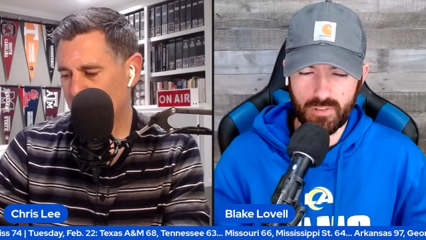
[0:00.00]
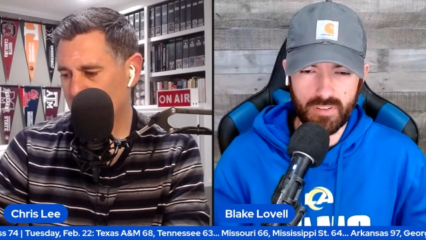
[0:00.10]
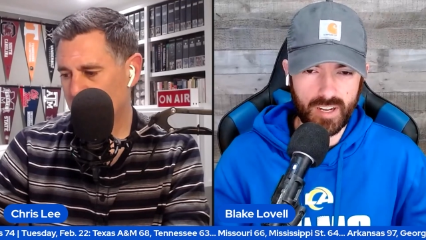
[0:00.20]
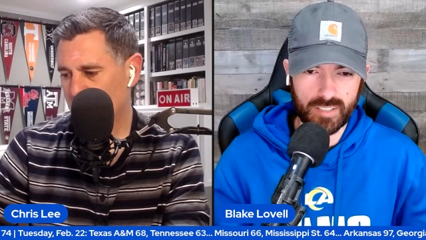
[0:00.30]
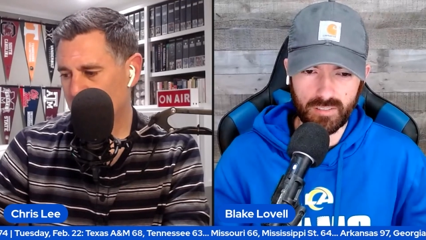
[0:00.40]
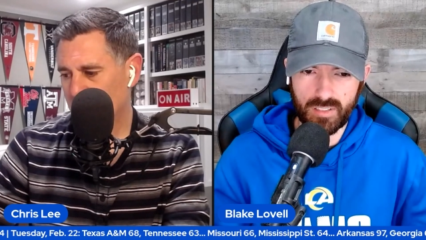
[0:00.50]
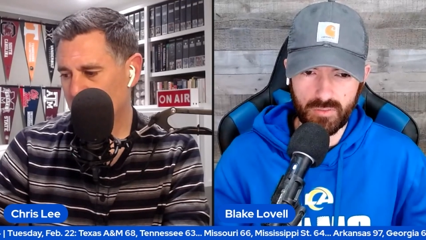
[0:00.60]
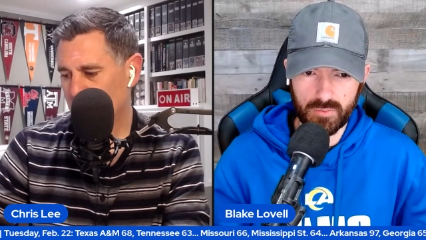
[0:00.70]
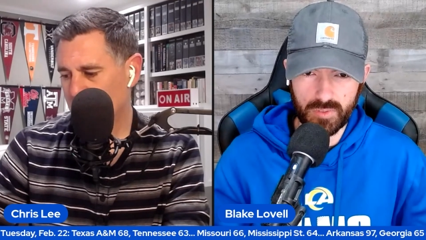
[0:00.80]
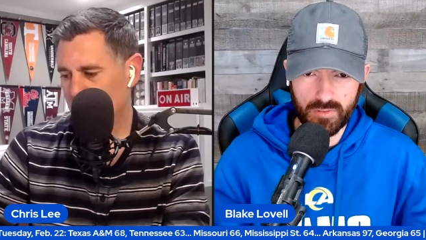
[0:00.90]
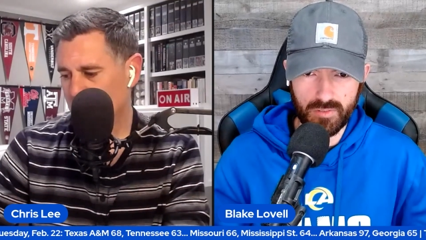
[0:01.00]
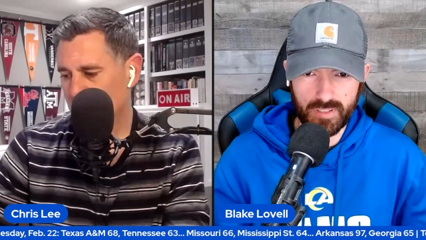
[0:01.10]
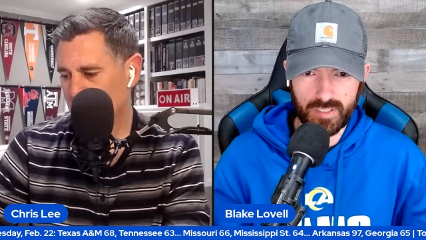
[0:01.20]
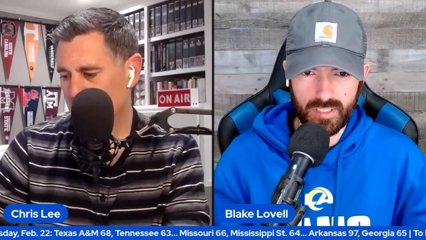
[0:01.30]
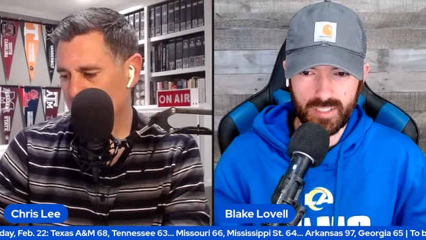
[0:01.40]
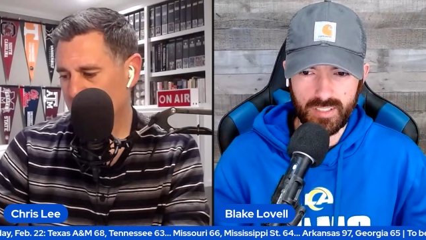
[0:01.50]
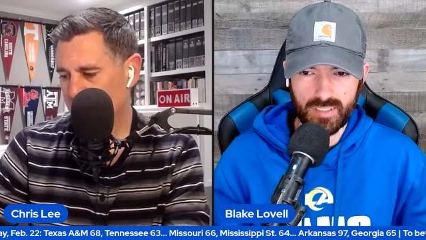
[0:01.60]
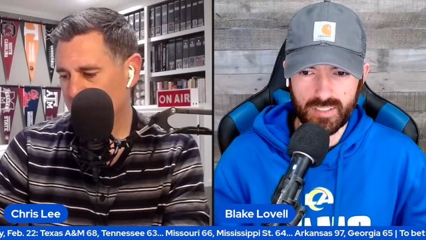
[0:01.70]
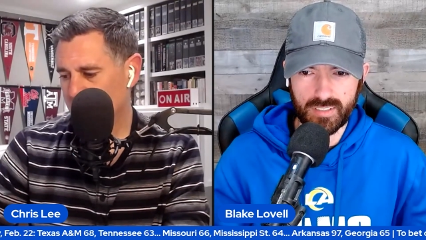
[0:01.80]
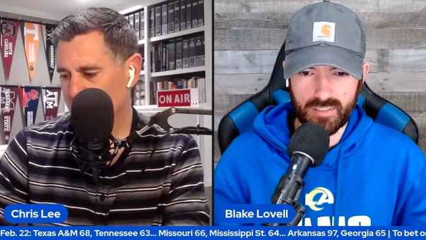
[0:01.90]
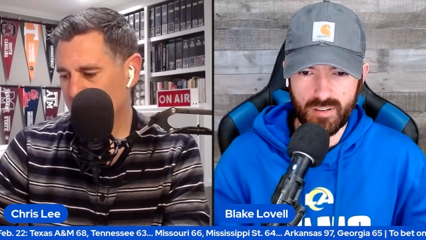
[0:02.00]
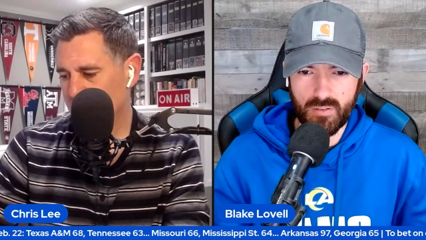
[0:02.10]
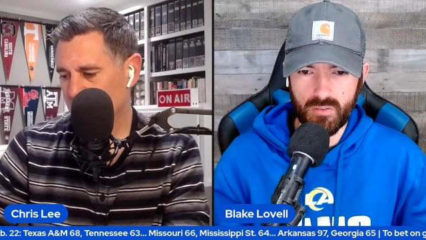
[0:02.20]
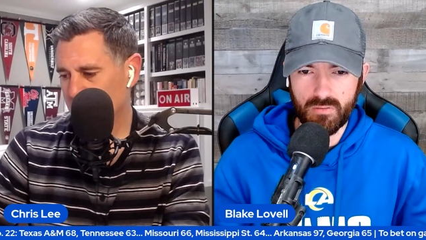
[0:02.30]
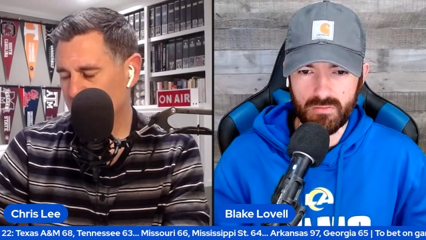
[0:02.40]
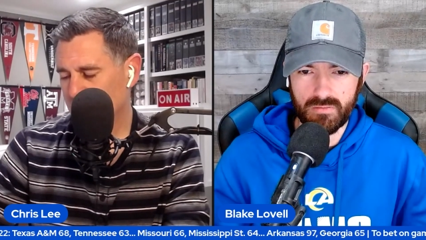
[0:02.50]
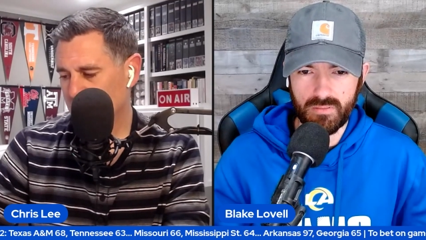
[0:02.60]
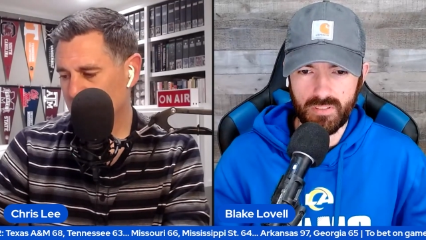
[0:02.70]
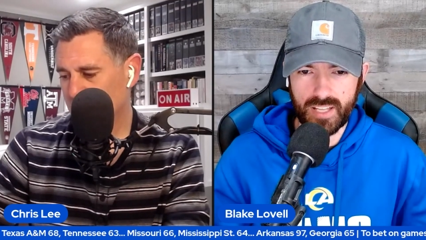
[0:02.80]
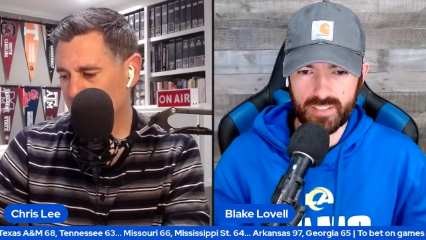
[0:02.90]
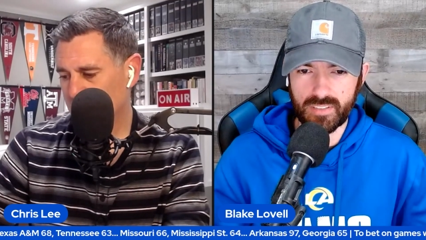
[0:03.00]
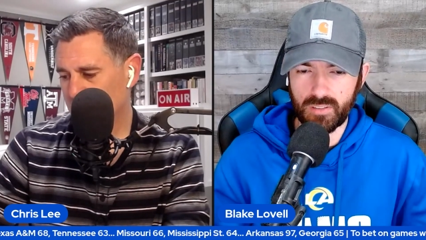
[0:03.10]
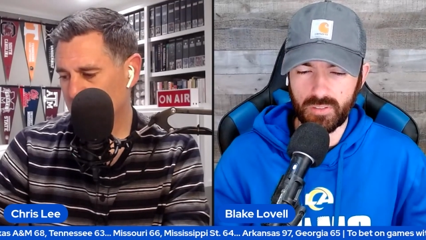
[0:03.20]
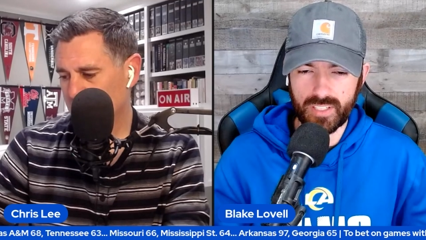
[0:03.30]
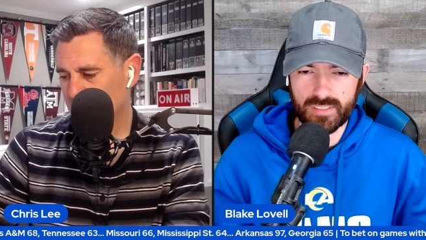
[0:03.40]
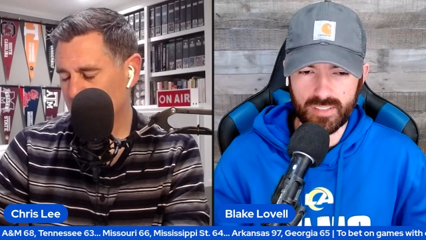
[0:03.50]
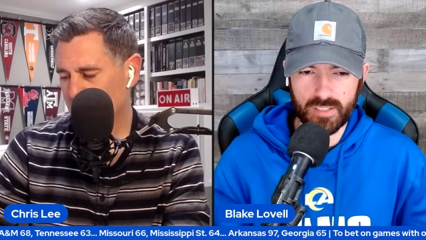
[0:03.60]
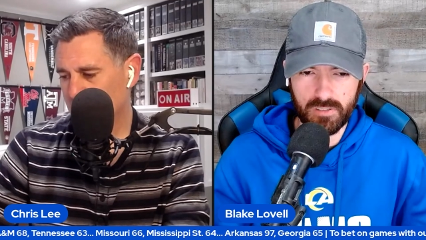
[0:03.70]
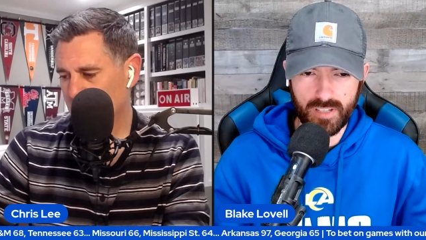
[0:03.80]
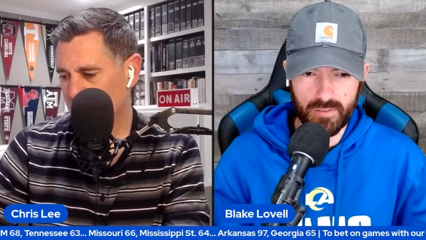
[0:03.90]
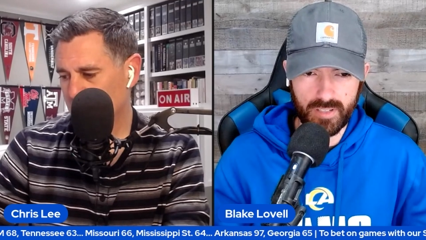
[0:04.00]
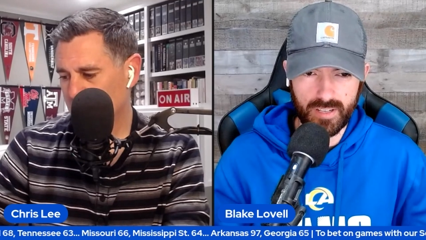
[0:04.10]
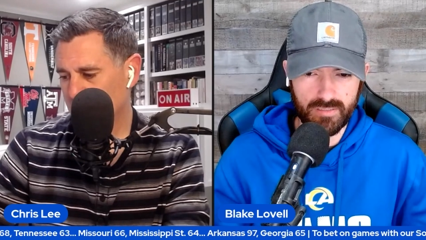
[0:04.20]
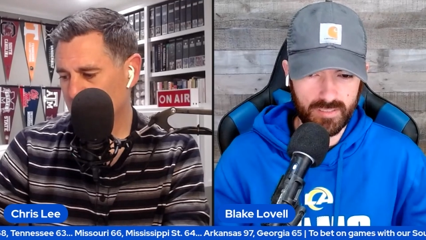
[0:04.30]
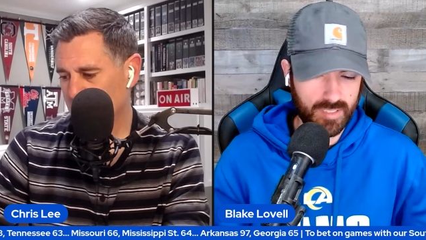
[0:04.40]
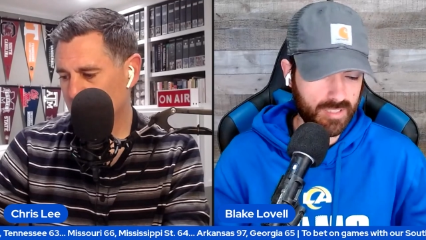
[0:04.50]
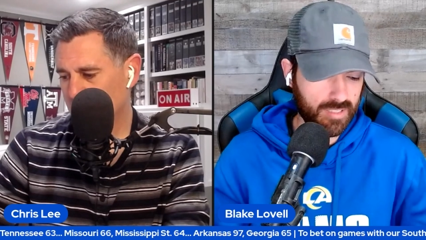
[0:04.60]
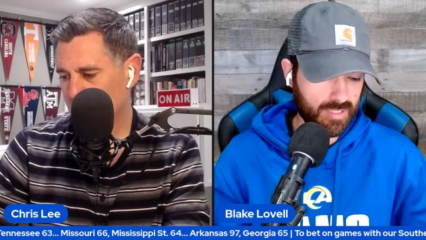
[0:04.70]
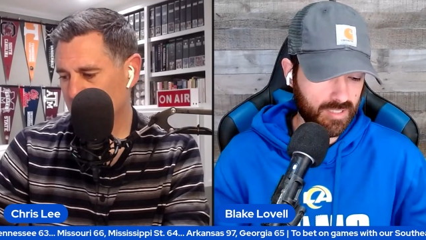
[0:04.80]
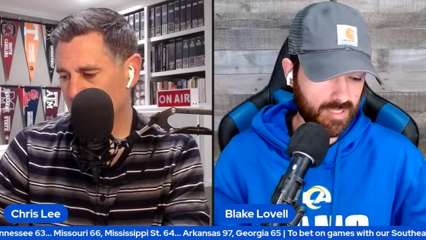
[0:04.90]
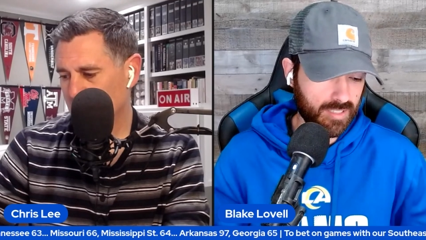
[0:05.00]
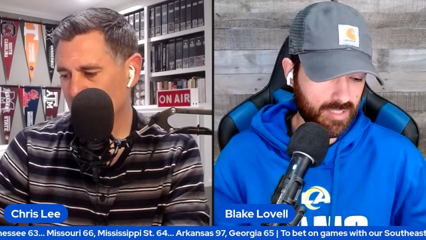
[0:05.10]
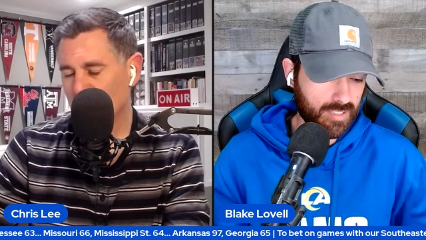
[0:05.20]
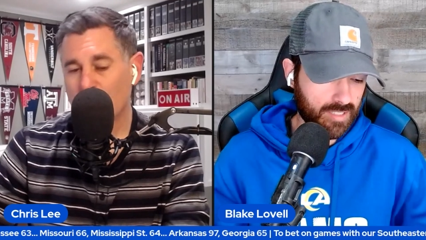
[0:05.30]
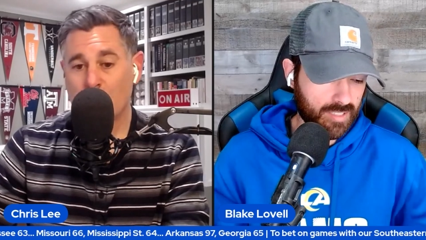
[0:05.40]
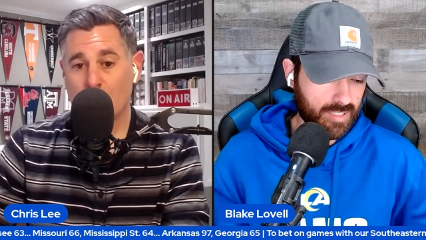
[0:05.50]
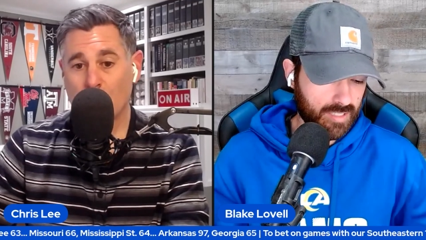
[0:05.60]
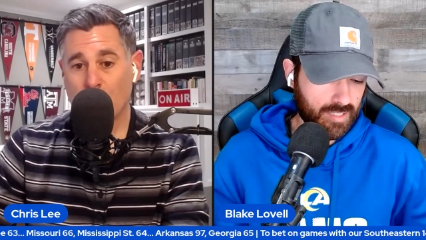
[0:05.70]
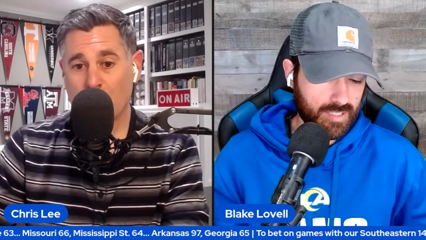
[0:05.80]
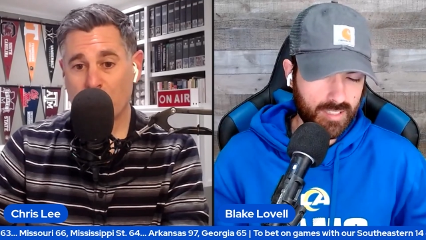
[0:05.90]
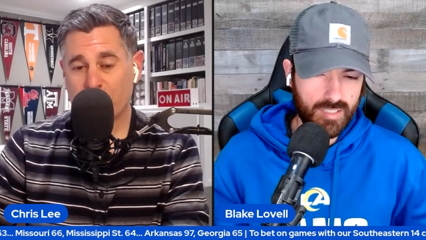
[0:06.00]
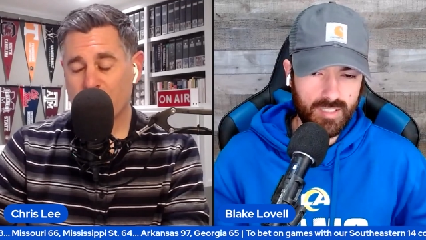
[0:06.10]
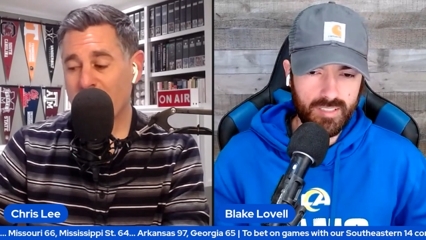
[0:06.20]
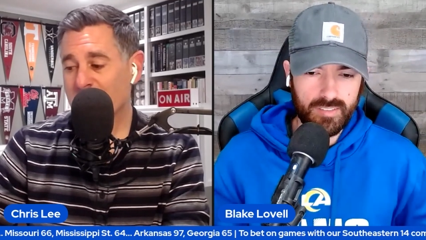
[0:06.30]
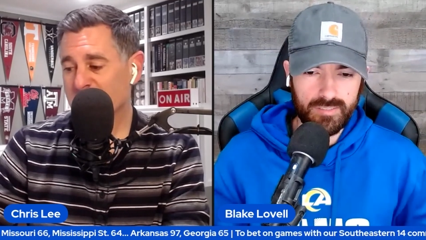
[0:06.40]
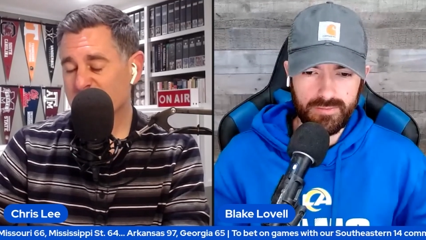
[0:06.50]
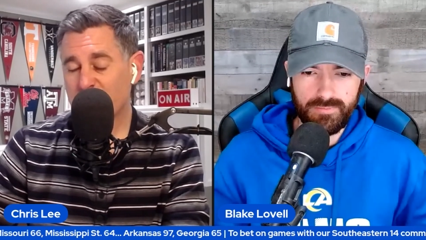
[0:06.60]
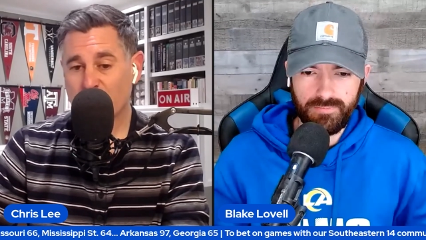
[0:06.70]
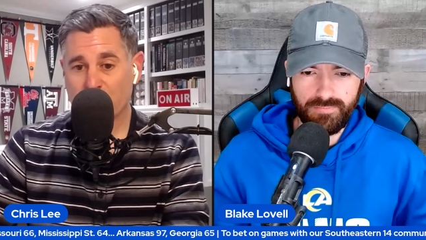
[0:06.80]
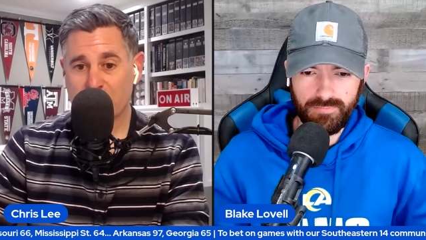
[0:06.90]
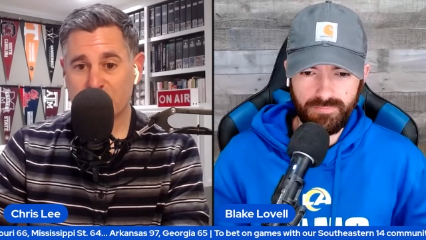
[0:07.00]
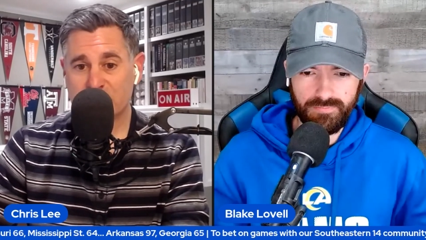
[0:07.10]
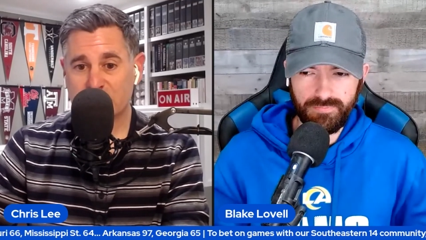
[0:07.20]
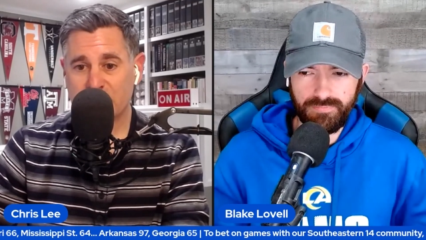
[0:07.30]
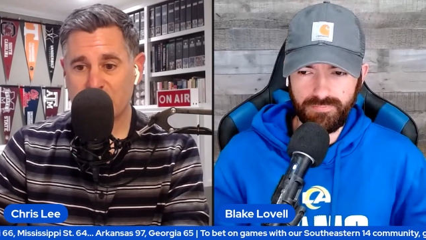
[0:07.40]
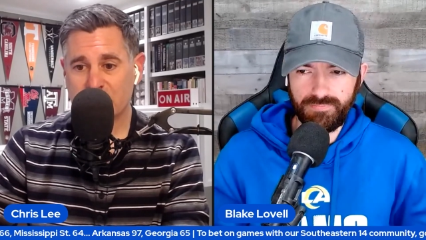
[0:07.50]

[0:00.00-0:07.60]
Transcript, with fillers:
Speaker 1: are not in love with Missouri. And so that's the only hesitation I would have.
Speaker 2: Well, from my experience, the